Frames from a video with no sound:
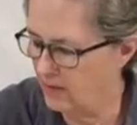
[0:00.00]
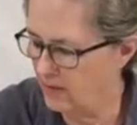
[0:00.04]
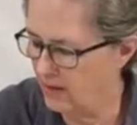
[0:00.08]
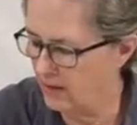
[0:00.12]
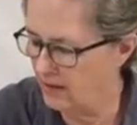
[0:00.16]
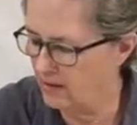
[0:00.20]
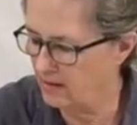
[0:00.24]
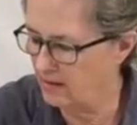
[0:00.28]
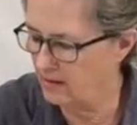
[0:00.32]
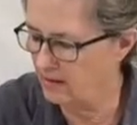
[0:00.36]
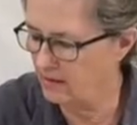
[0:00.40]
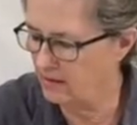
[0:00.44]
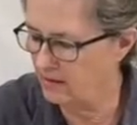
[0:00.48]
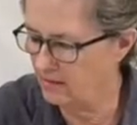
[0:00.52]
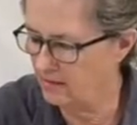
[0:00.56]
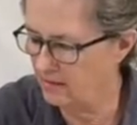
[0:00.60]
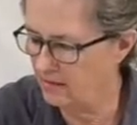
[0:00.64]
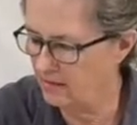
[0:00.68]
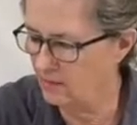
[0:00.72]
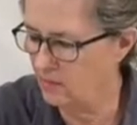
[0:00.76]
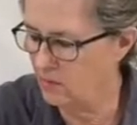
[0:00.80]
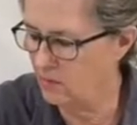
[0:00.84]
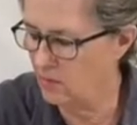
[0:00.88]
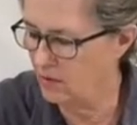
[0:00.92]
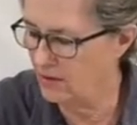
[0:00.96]
that
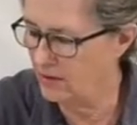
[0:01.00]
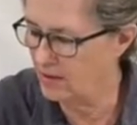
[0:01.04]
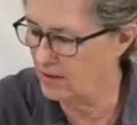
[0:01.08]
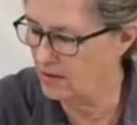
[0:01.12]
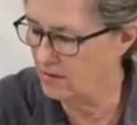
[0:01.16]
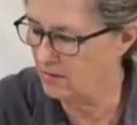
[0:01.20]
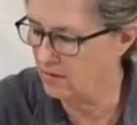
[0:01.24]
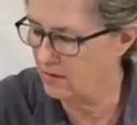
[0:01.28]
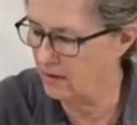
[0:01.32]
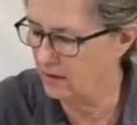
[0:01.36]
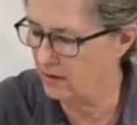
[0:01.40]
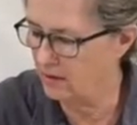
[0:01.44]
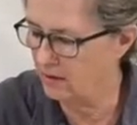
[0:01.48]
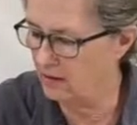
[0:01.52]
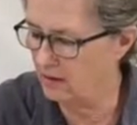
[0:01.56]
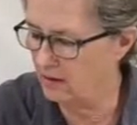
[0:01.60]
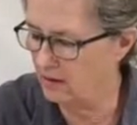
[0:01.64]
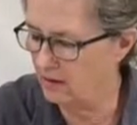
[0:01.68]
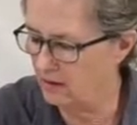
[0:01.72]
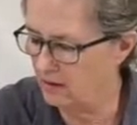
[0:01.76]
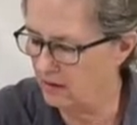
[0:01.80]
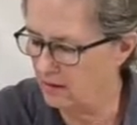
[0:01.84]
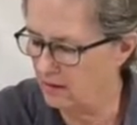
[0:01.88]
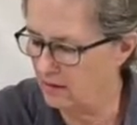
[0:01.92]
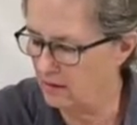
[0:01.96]
moist right
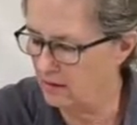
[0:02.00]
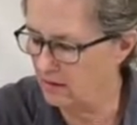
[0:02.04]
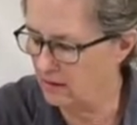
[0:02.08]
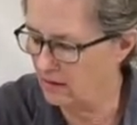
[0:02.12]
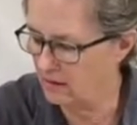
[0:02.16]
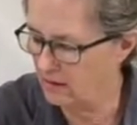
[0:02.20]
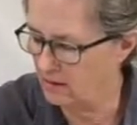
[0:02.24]
there.